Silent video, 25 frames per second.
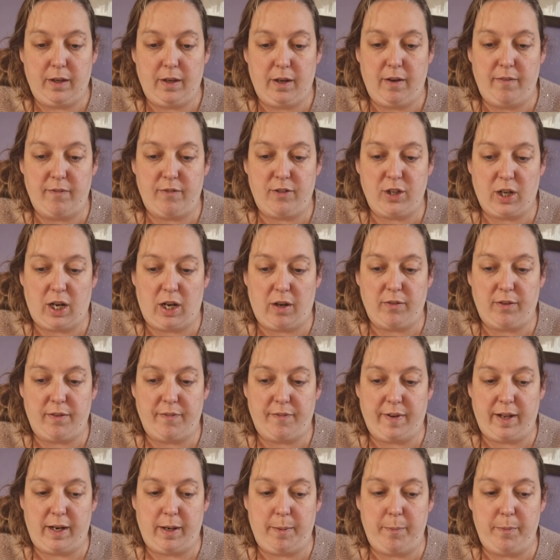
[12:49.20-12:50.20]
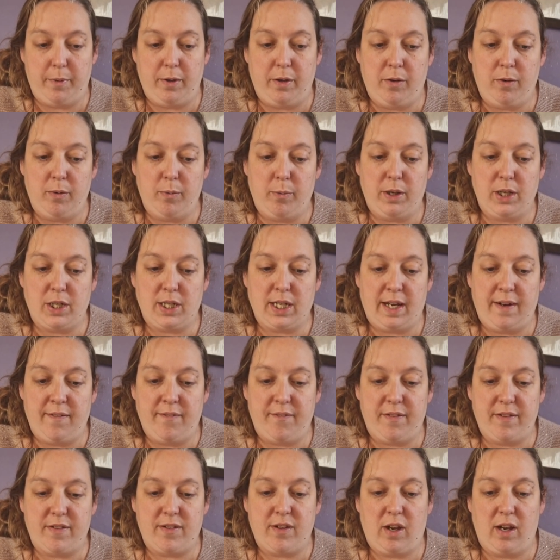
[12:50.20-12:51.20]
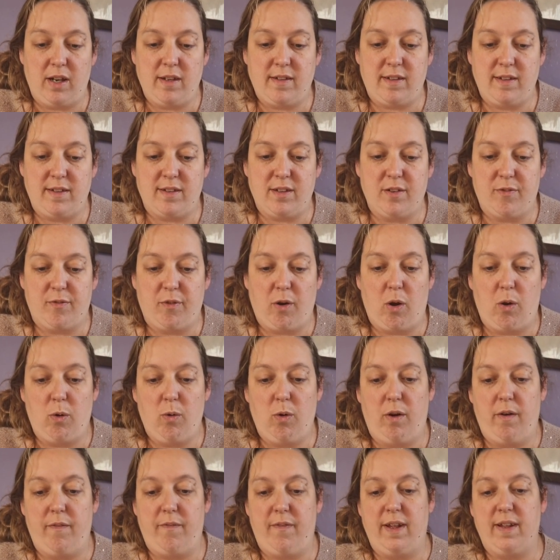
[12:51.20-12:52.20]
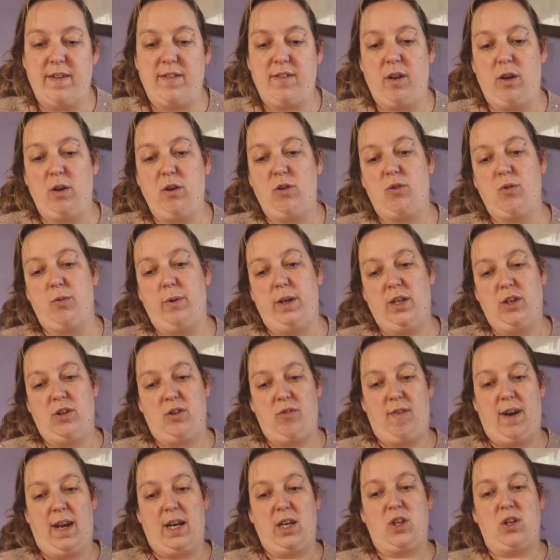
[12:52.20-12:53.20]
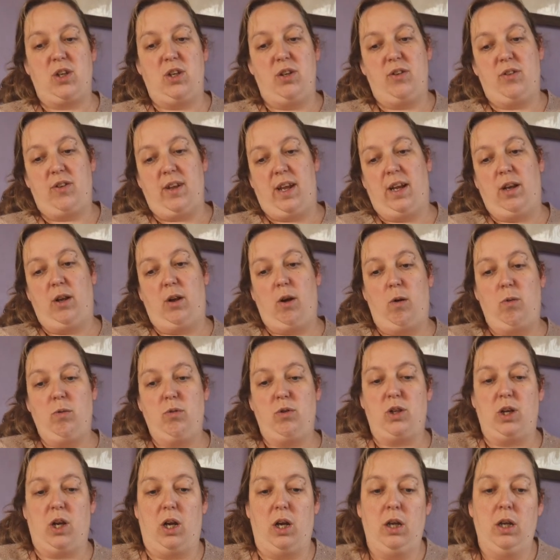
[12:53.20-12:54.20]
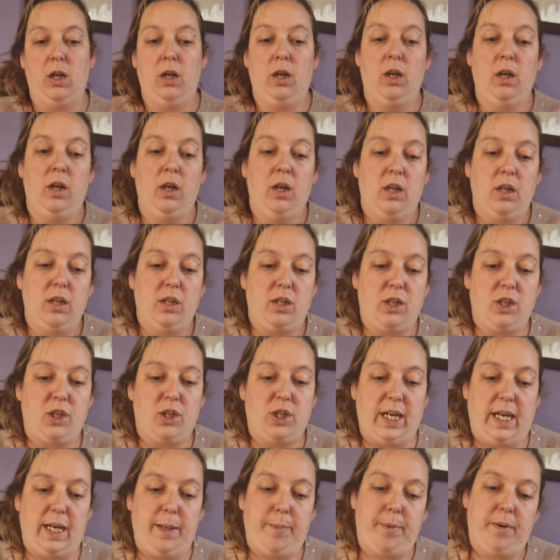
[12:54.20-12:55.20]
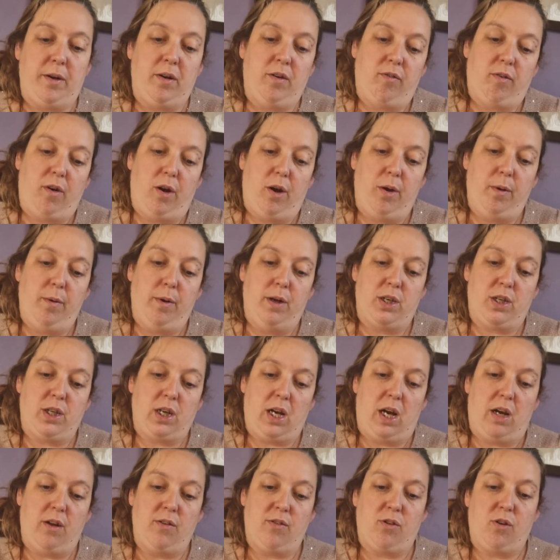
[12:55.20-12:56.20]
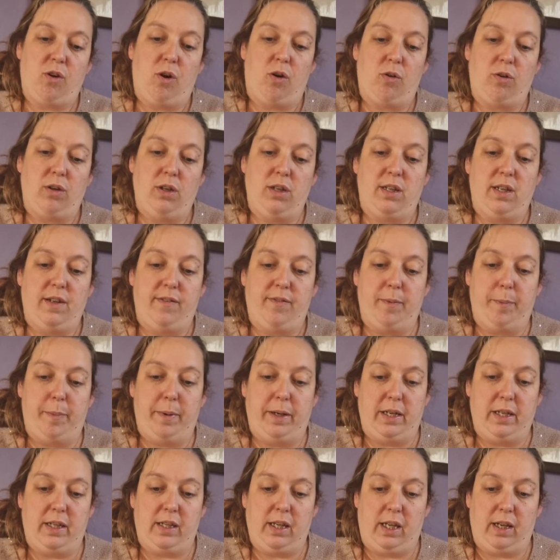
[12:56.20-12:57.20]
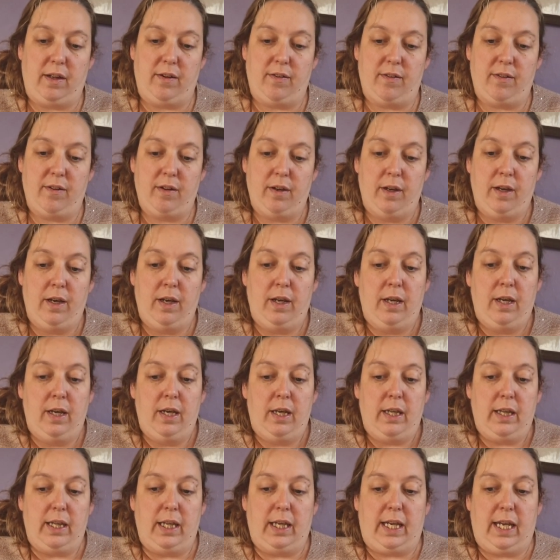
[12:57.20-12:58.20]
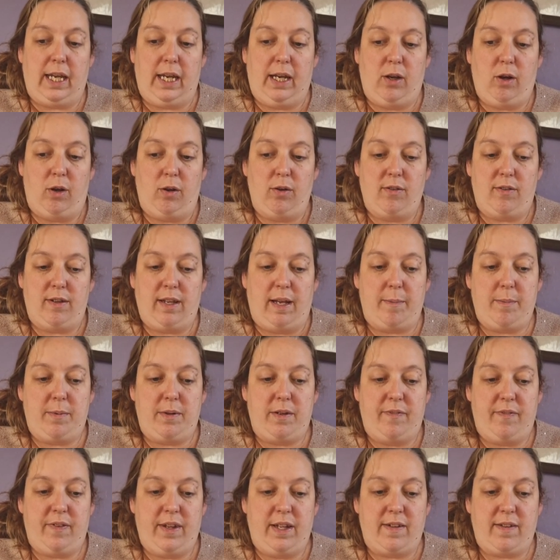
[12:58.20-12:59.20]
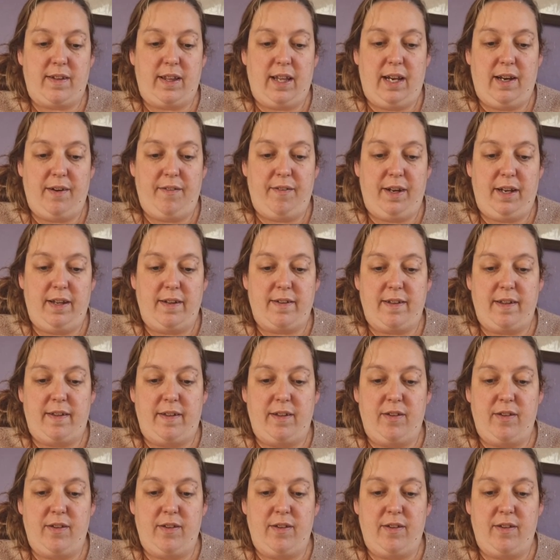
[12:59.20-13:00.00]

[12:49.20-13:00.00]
of child development, which emphasises the role of their social interactions and culture to shape and grow a child's cognitive abilities. The key concept of this theory is that